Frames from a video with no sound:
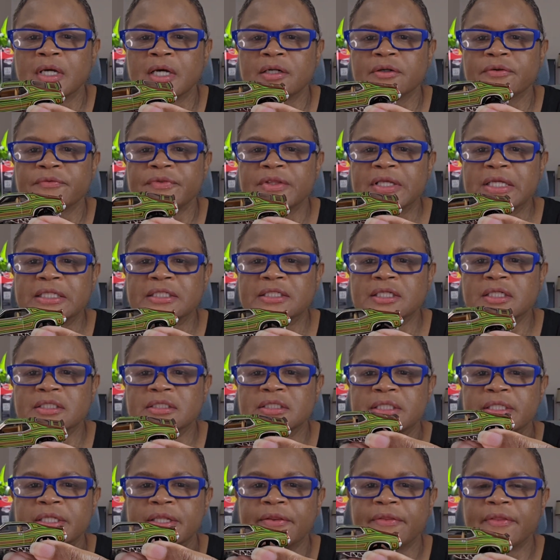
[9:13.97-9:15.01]
I don't think it
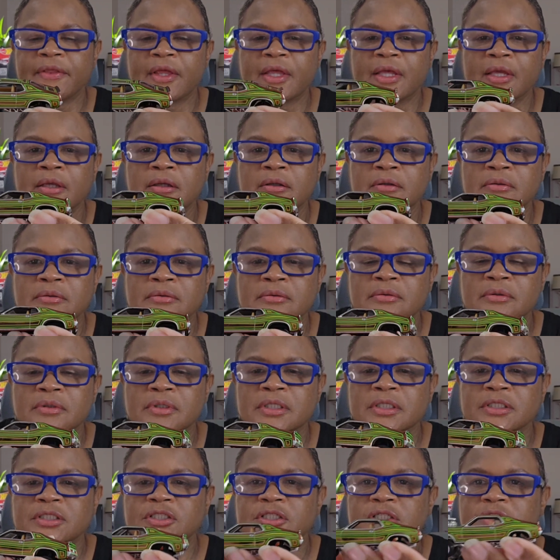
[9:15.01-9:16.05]
does anything.
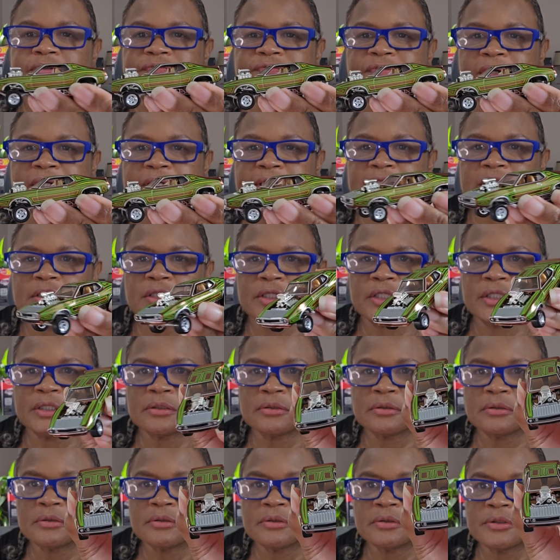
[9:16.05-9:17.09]
It's just funky
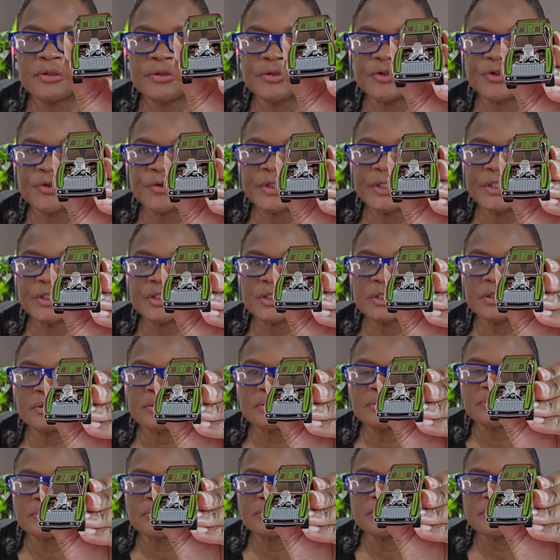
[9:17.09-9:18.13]
looking. There's your
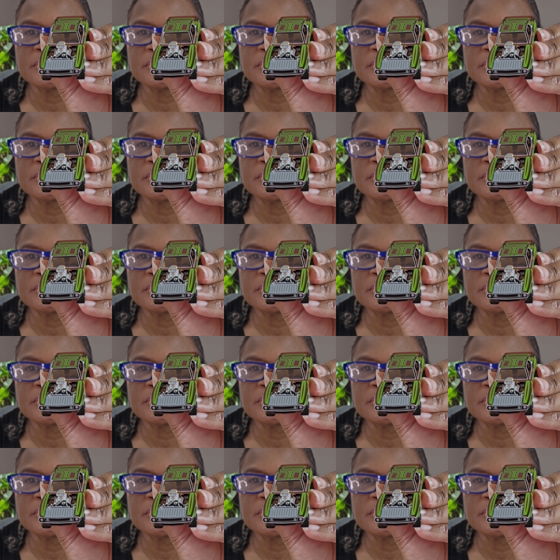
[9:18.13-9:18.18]
engine.